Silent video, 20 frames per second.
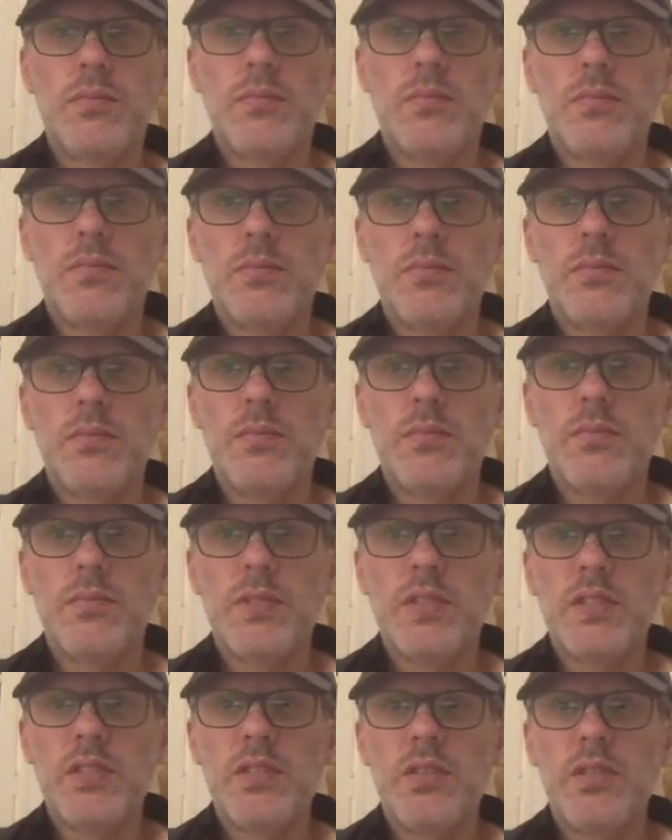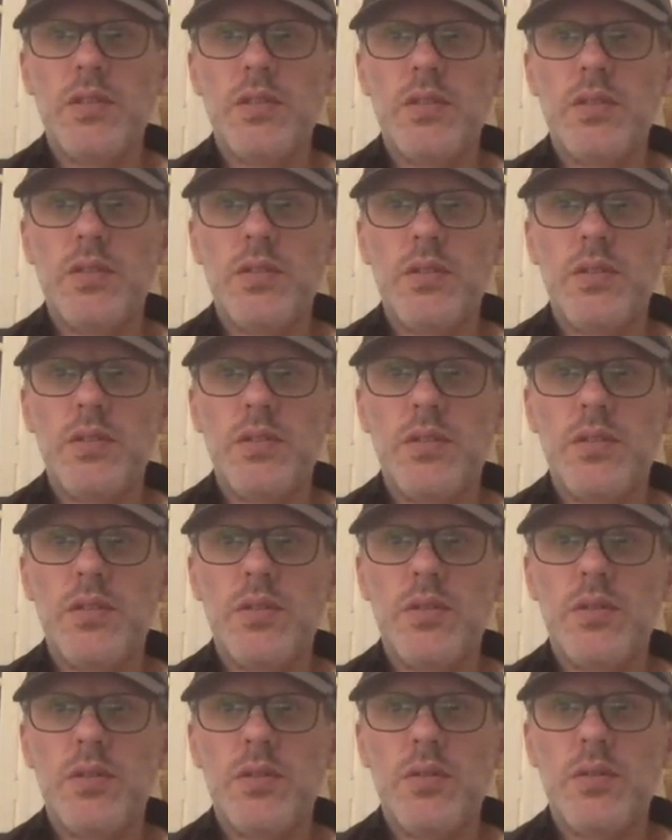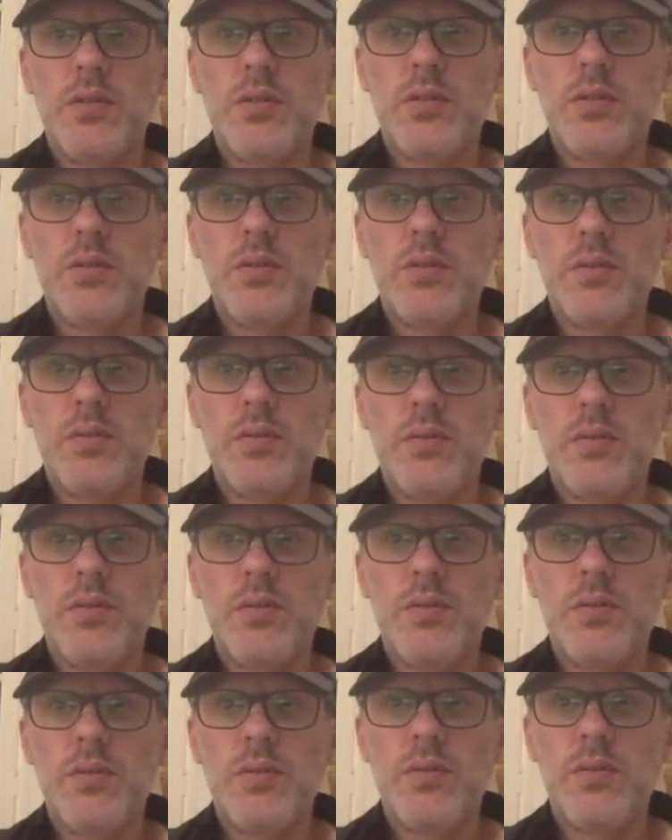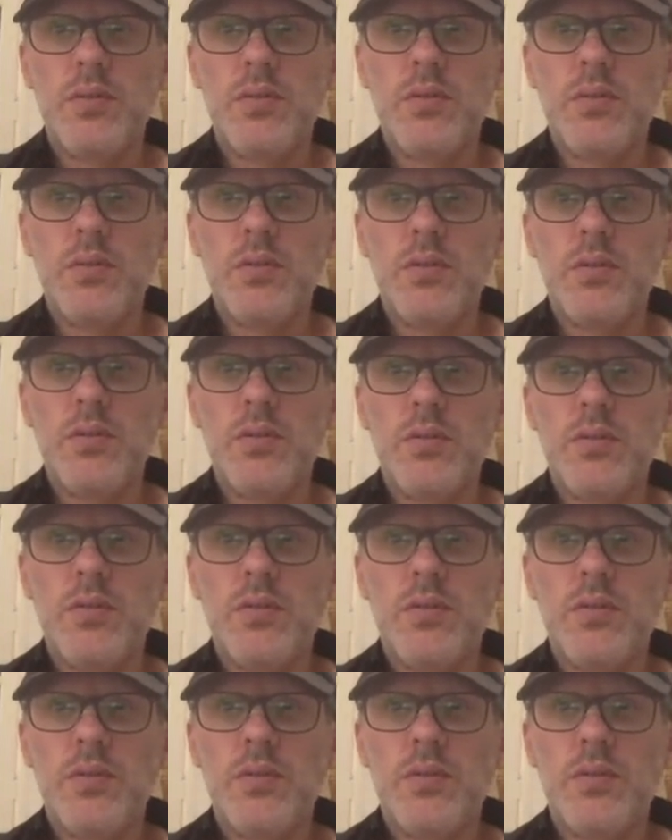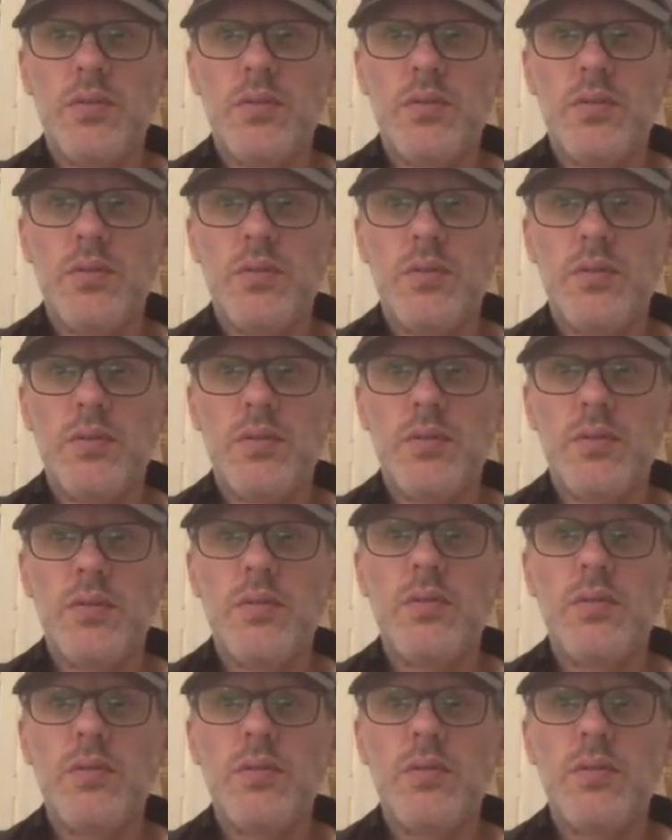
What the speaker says: No words are spoken by the person on screen.